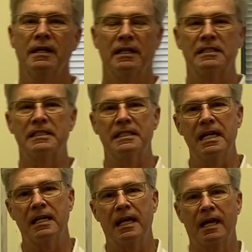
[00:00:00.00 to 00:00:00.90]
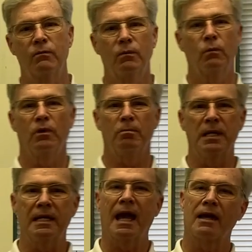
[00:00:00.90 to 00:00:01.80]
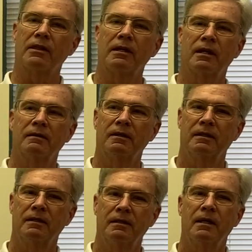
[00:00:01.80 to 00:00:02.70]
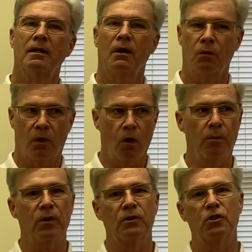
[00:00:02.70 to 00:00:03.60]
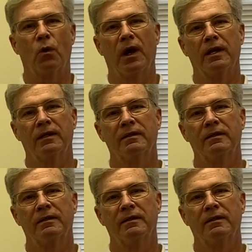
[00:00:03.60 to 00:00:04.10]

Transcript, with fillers: This is Deacon Ed with Be Catholic. Hope you enjoyed.